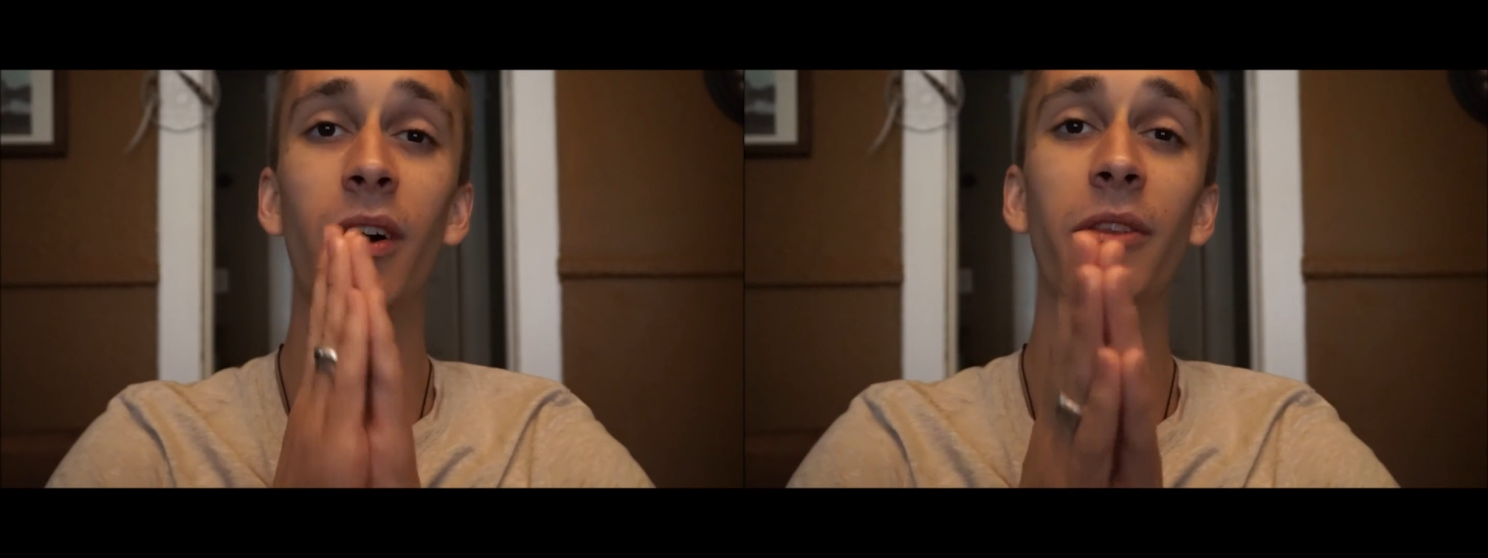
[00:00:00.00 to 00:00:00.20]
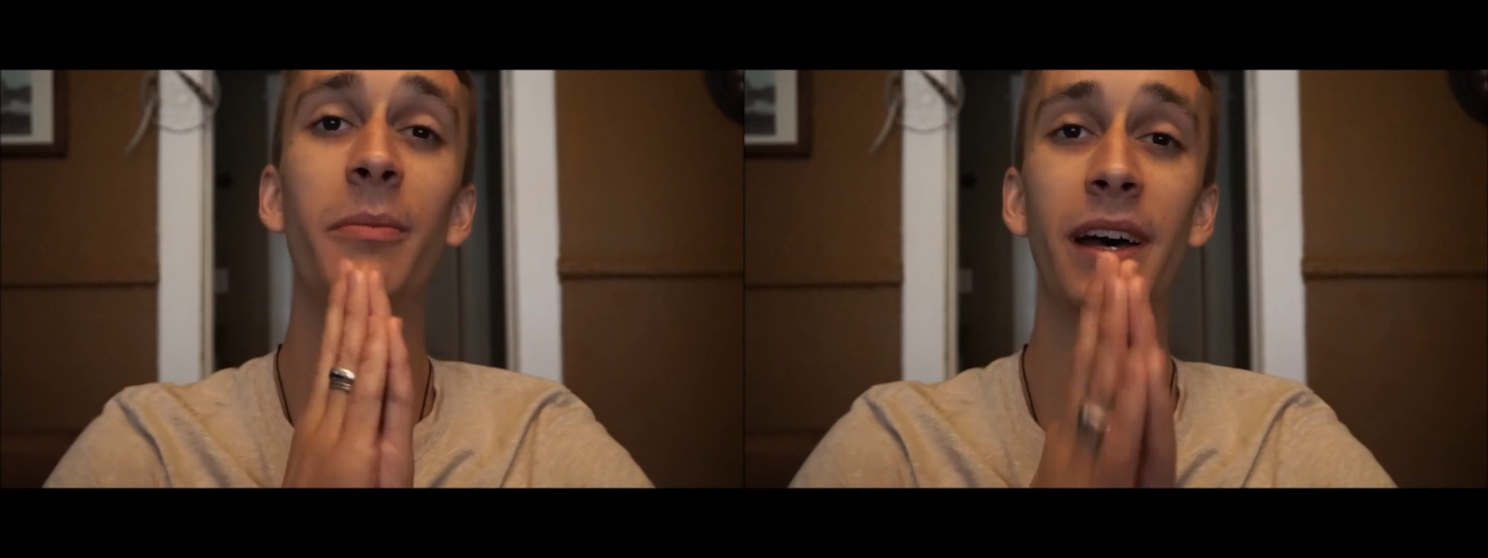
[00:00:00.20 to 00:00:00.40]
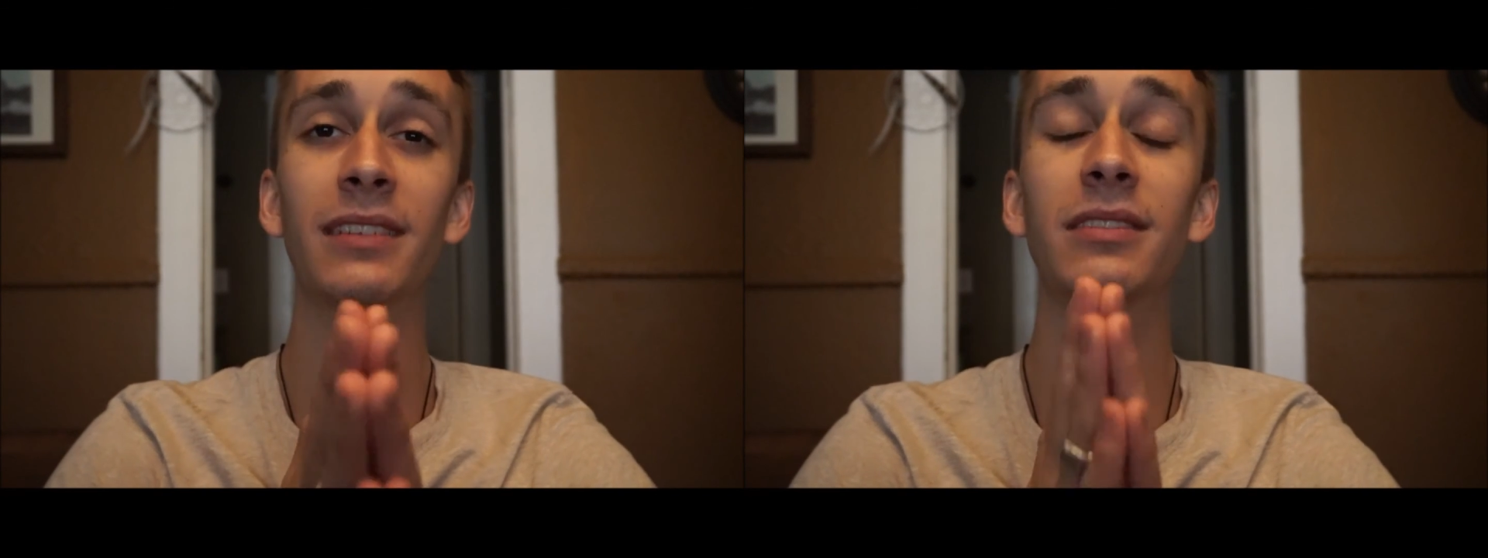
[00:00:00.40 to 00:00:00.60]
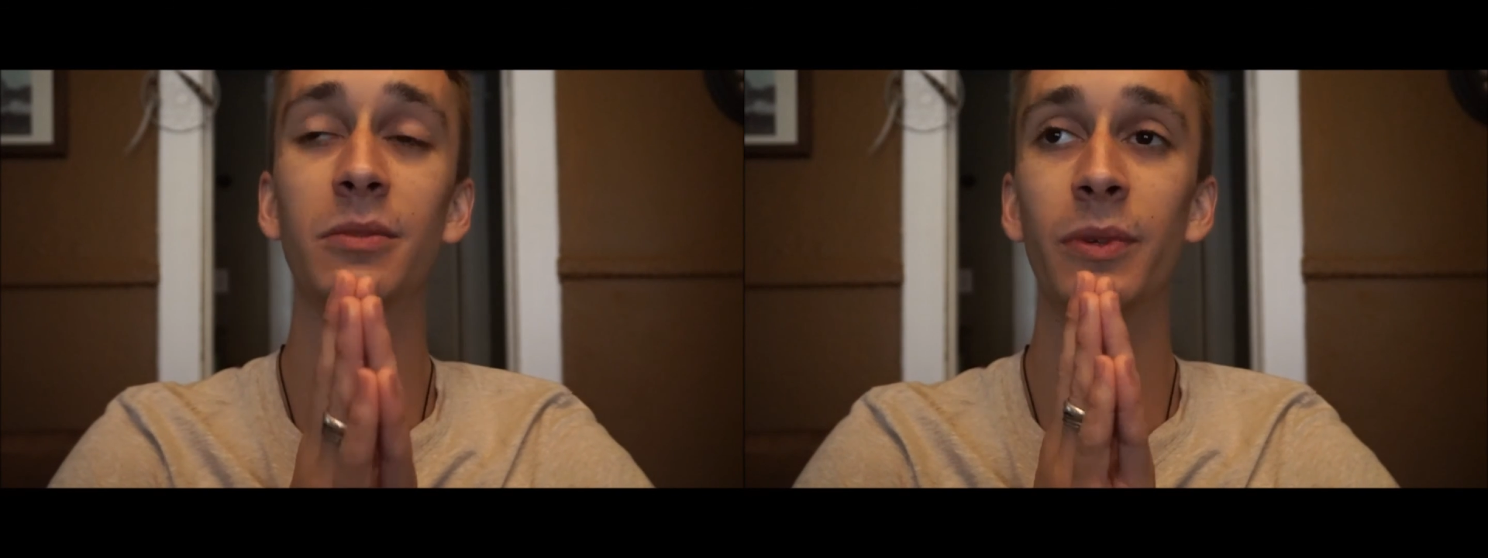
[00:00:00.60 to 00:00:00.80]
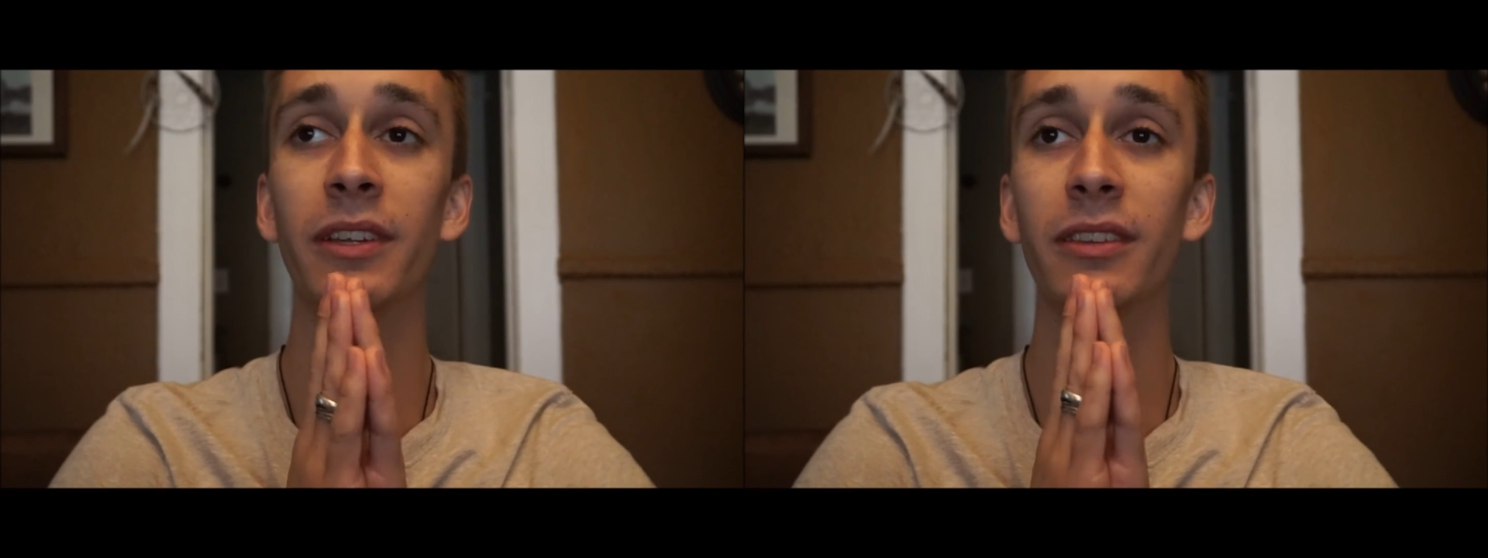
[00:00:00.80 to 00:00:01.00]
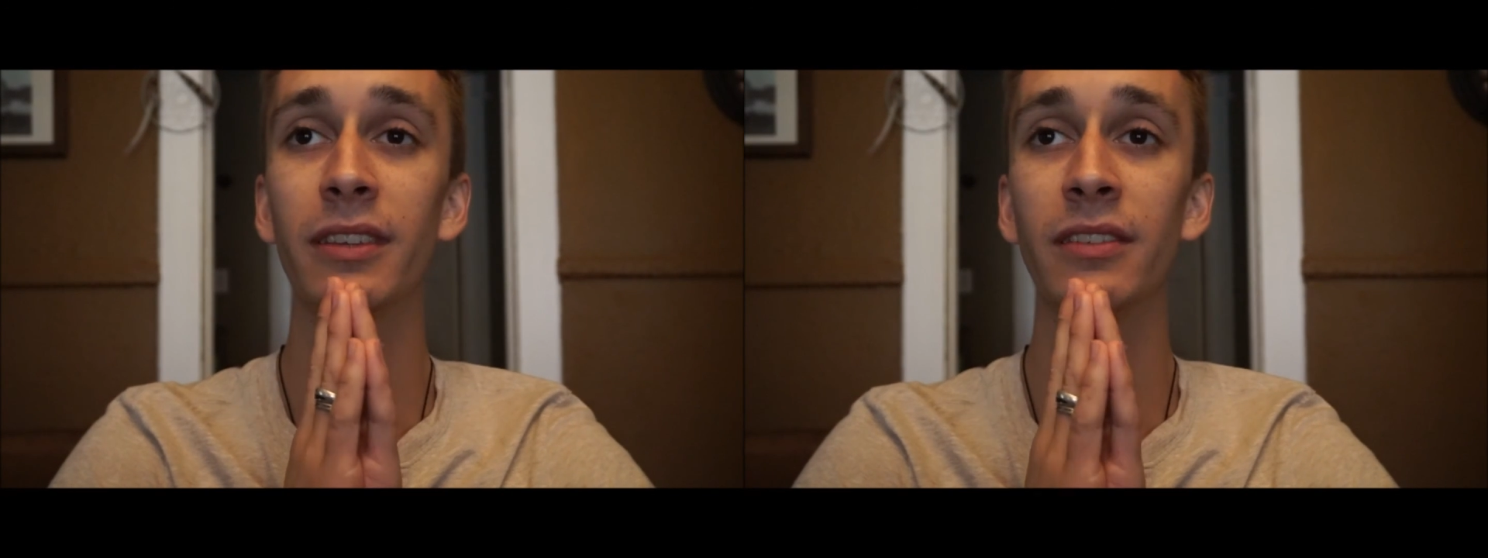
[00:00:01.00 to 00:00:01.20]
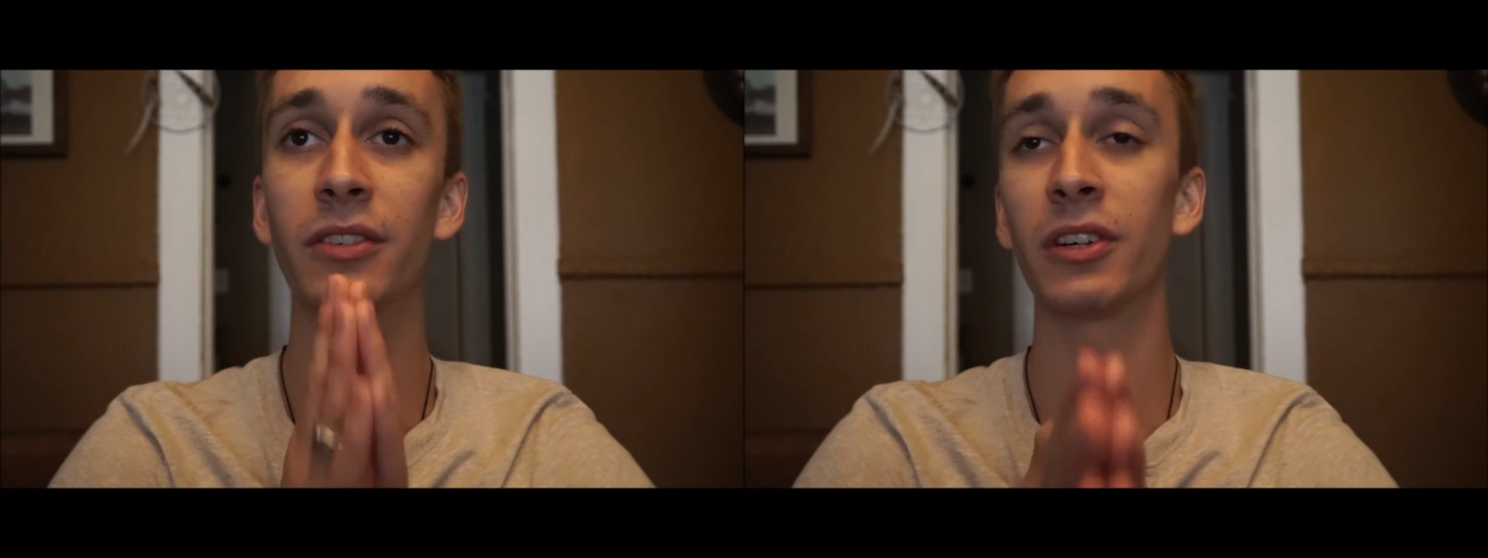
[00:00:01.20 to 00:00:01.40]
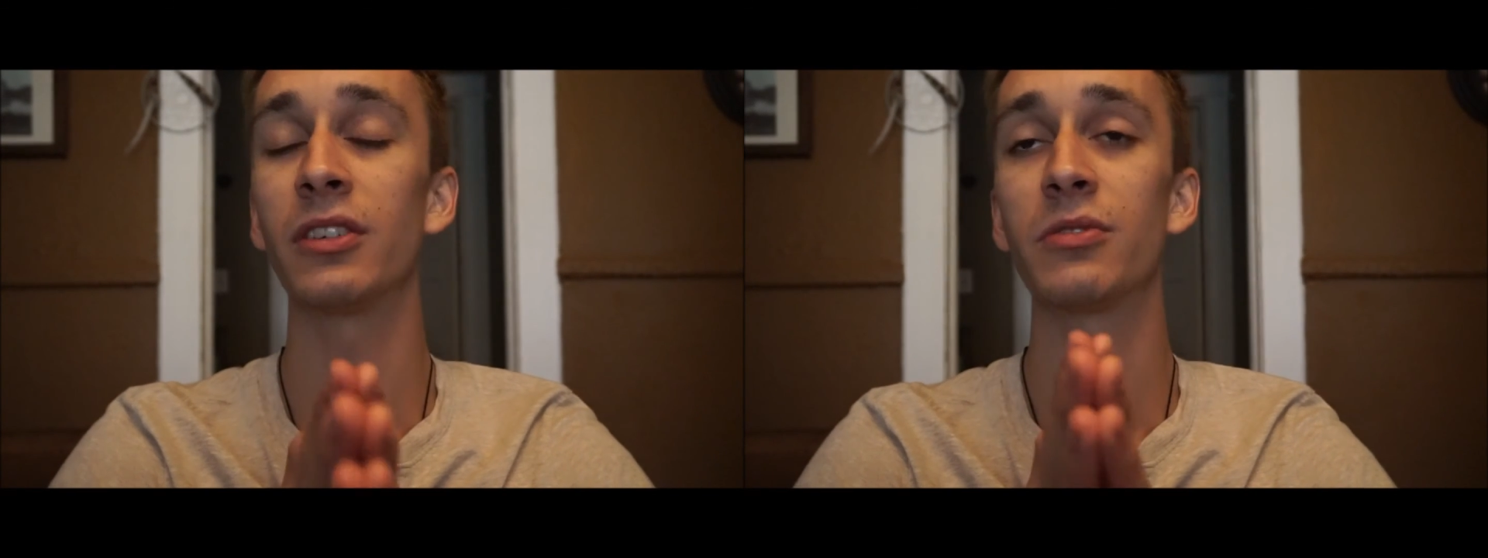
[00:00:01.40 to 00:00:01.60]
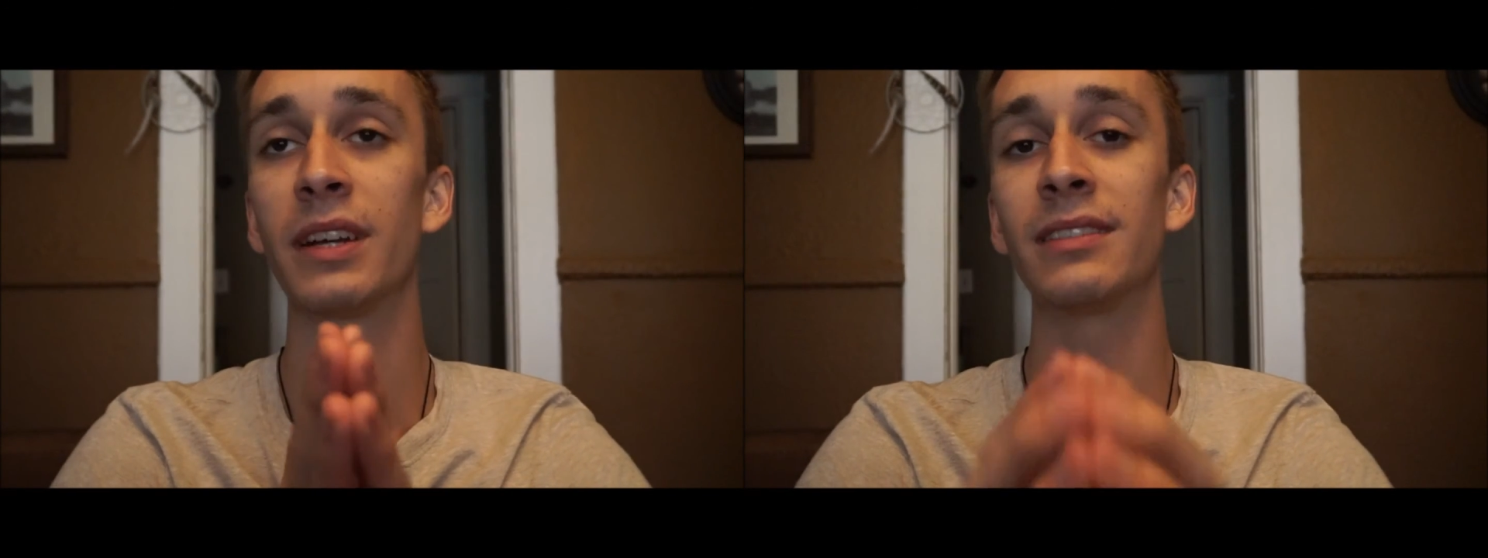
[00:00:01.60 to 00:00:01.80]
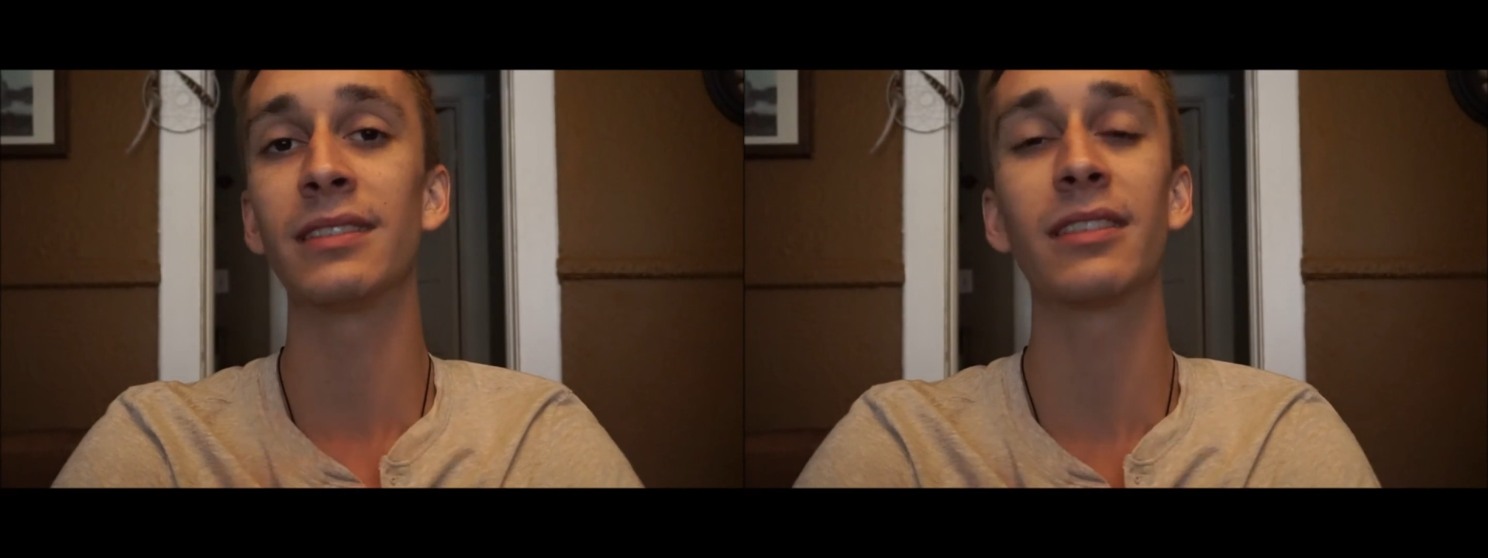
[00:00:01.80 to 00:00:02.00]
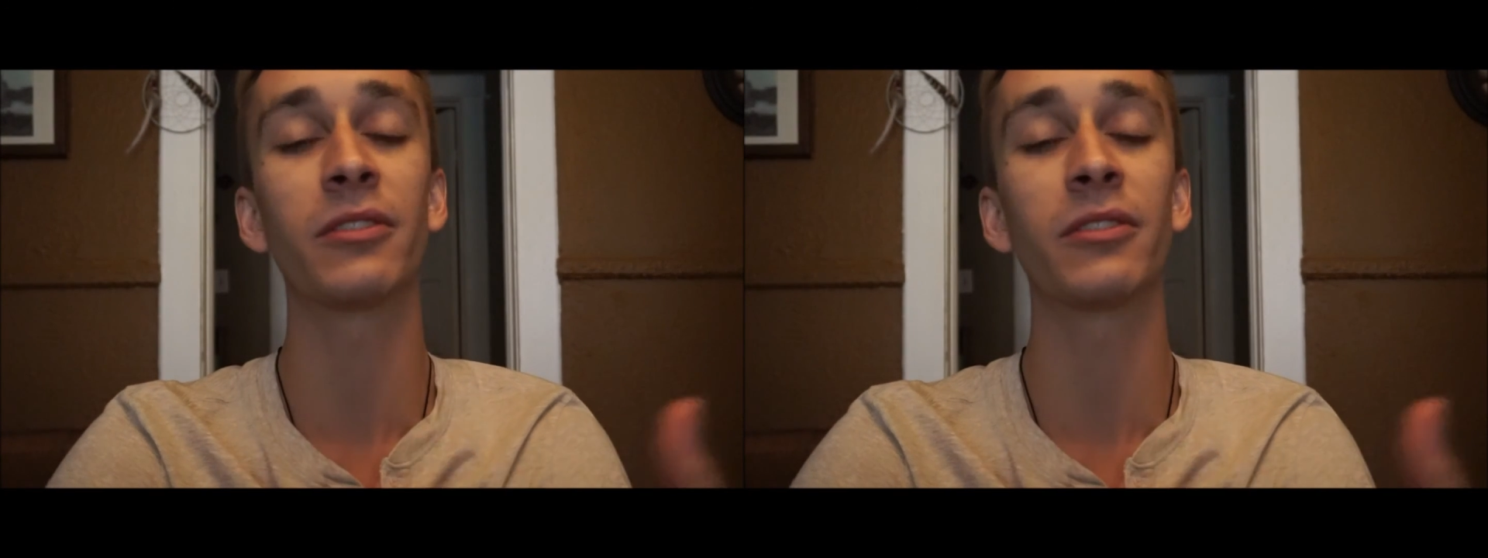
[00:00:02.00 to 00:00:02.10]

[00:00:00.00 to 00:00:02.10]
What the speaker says: all the best with these current transits.